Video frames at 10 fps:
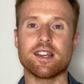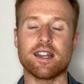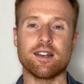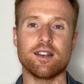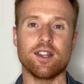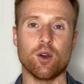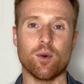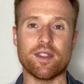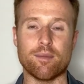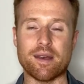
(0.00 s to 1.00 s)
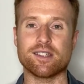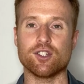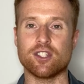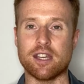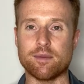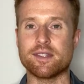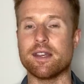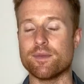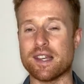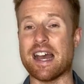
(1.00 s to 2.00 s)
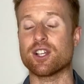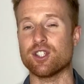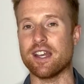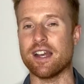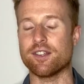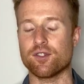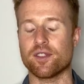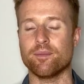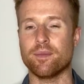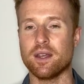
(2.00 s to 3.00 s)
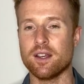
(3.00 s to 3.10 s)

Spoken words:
and you know, when they message teams, teams actually answer them.